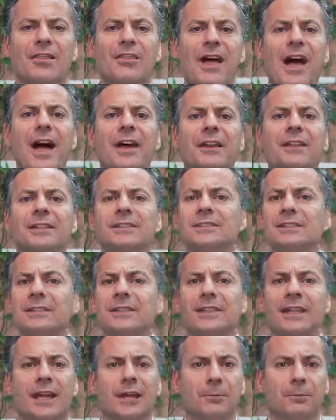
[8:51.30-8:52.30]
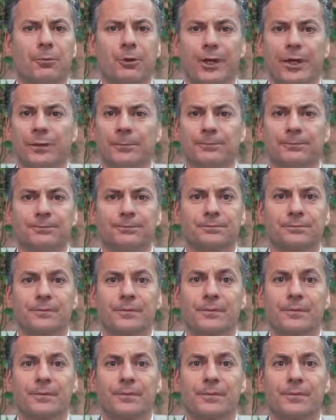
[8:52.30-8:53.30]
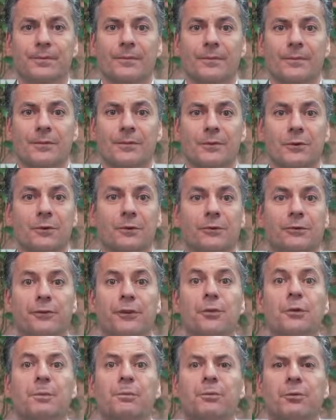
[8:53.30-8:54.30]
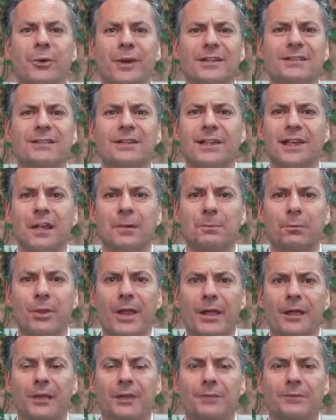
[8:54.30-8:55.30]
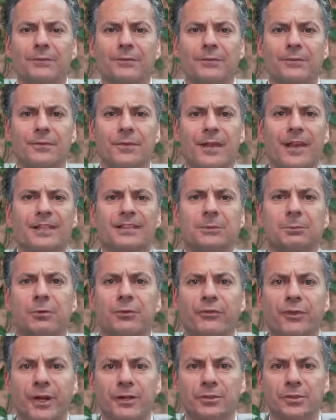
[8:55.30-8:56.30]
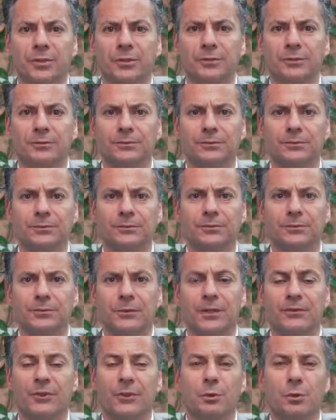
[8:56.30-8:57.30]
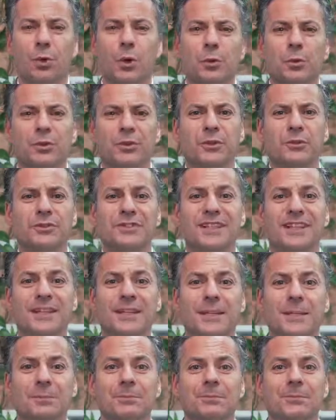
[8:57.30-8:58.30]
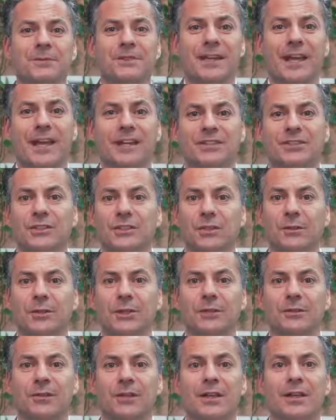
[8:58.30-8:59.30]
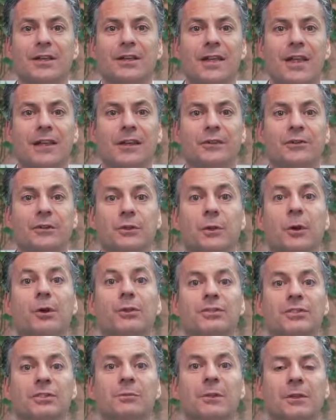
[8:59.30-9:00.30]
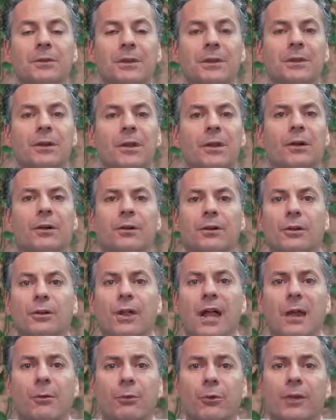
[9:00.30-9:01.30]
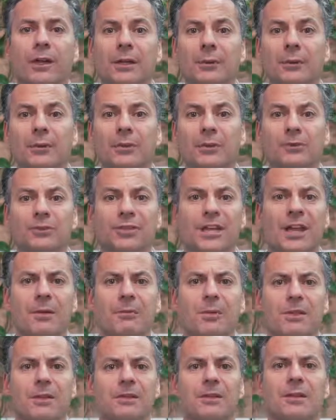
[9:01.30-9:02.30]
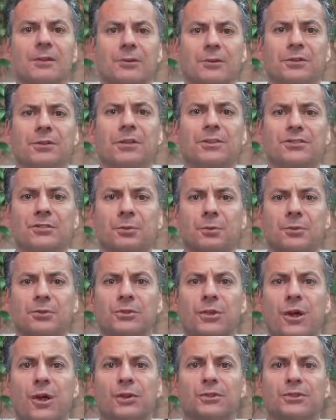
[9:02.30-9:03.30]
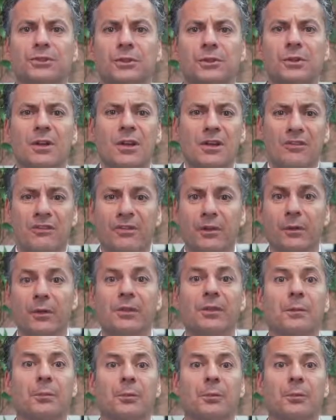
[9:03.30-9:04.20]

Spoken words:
That is the account plan. So if you embrace account planning as a professional, if you work with your team to execute it, and if you ultimately are collaborating with your champion and your customer to also fill in the